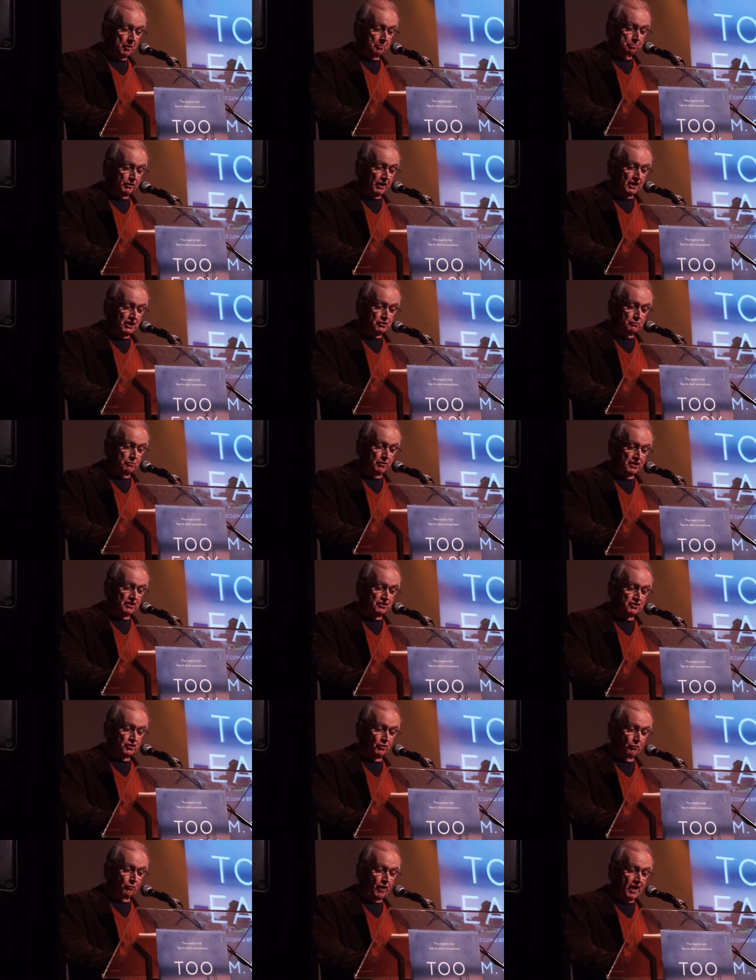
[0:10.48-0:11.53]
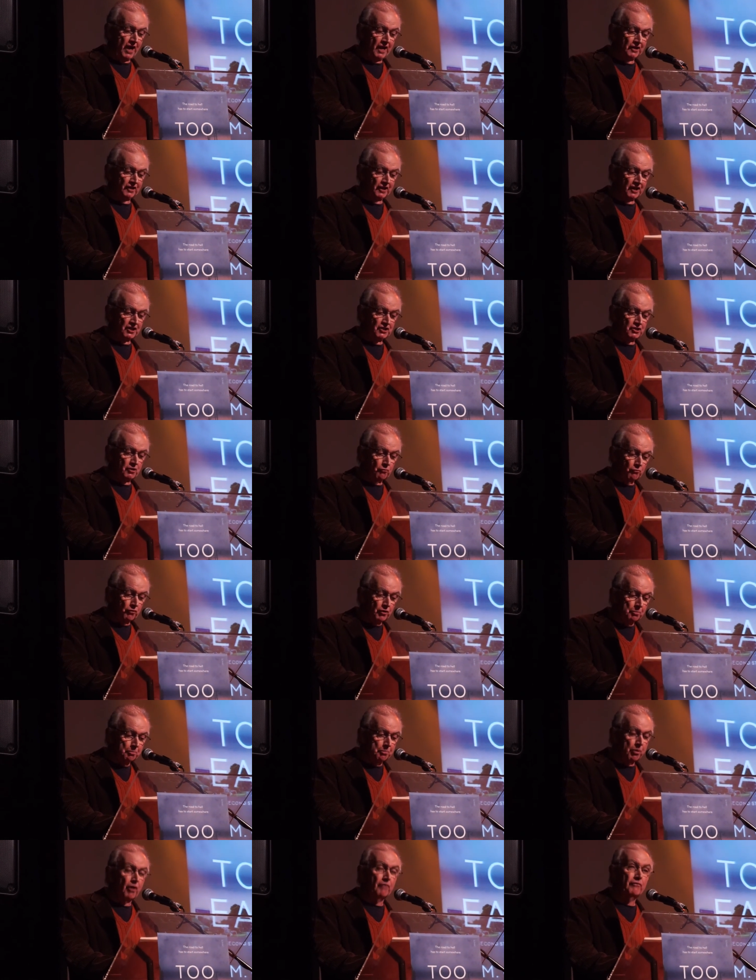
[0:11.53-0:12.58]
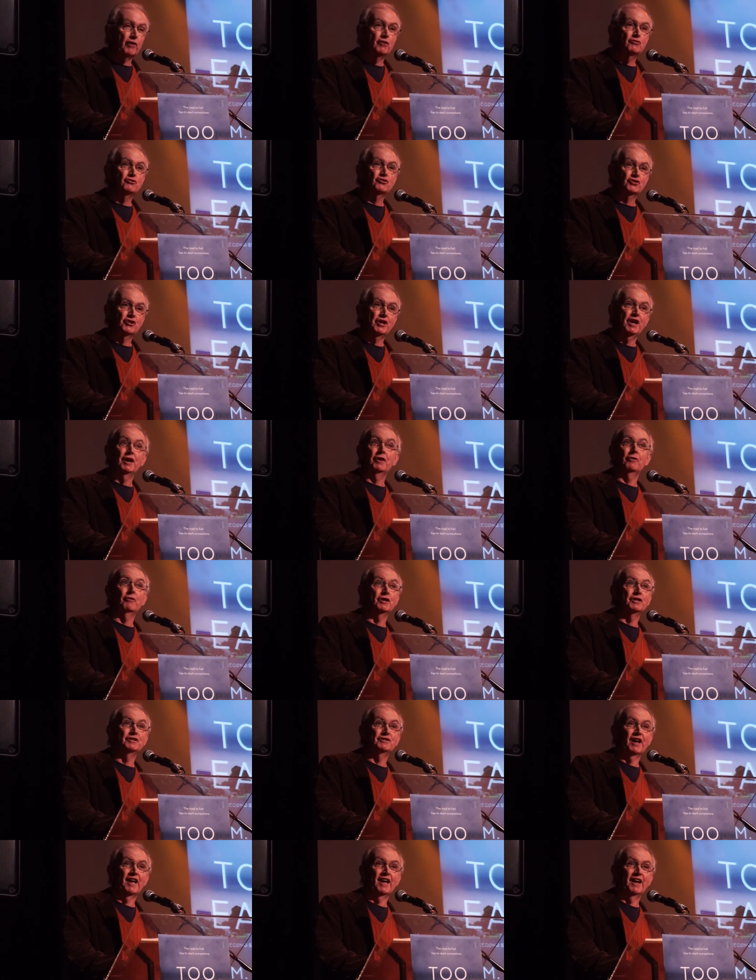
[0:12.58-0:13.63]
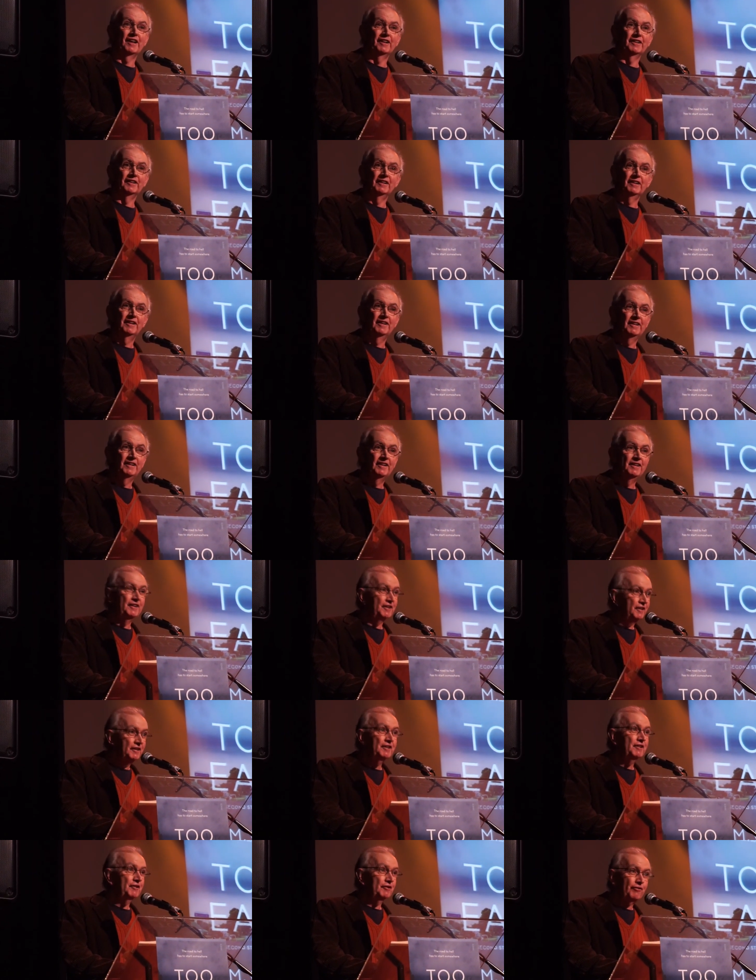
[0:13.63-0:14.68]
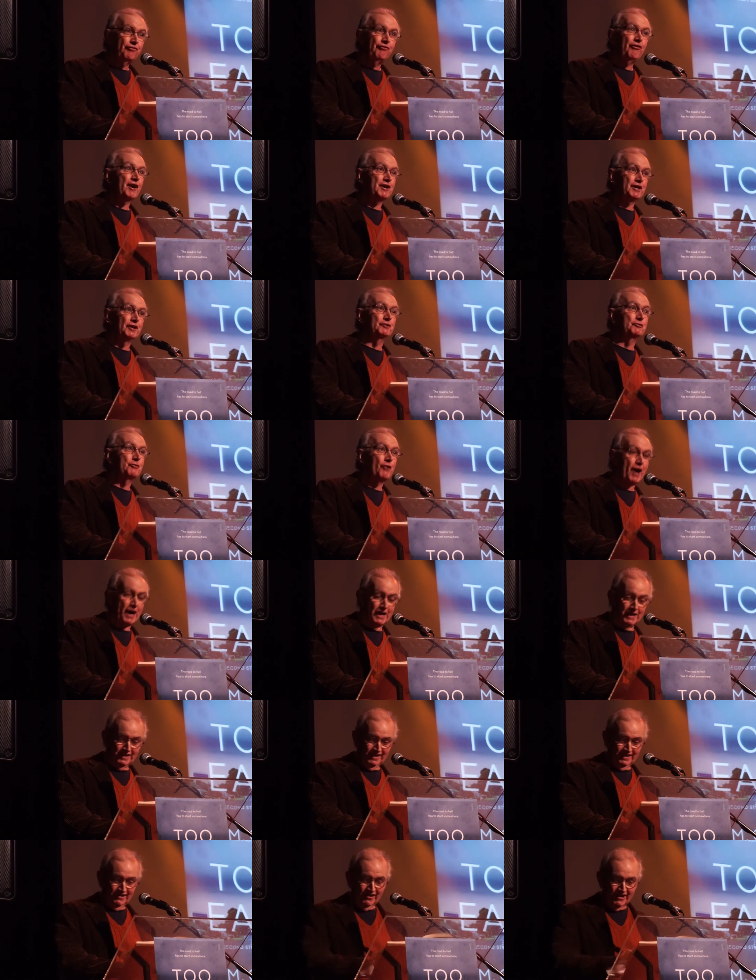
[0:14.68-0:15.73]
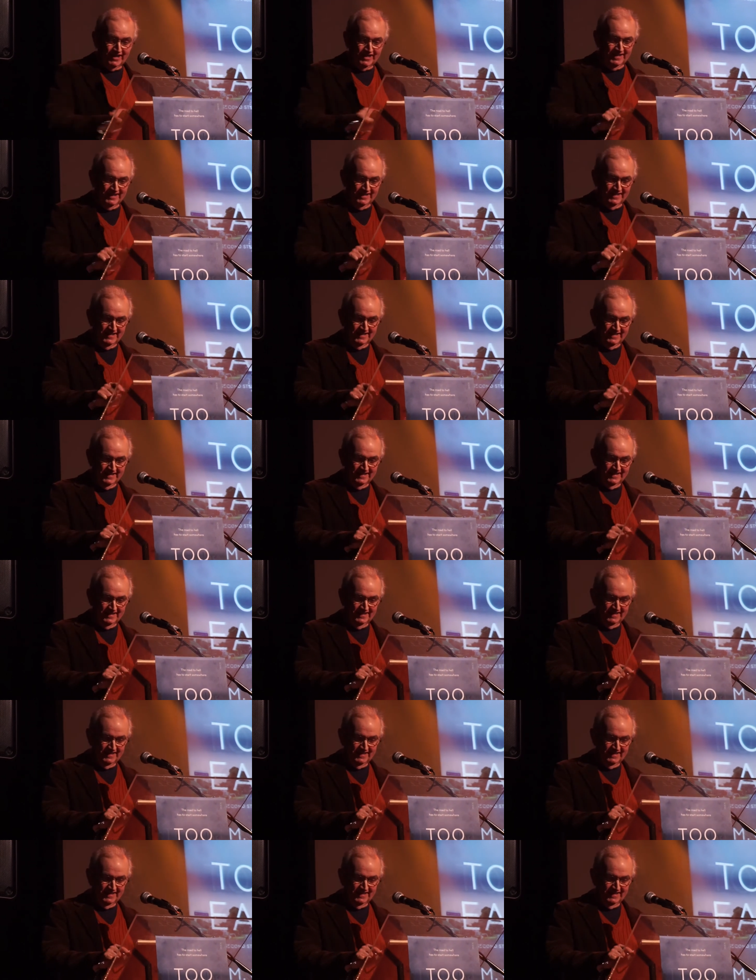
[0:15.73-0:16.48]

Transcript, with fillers: the place with its surroundings, with Povo's scary town. It's fucking great.